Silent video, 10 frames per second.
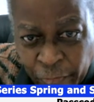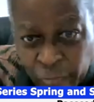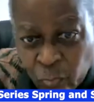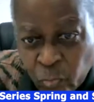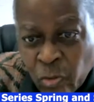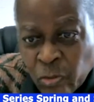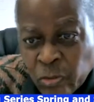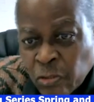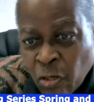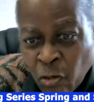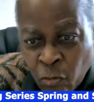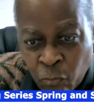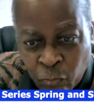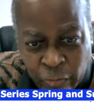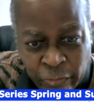because we don't
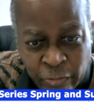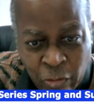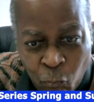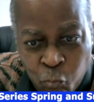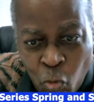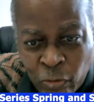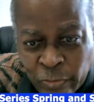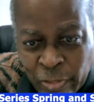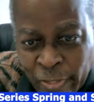know, you know, what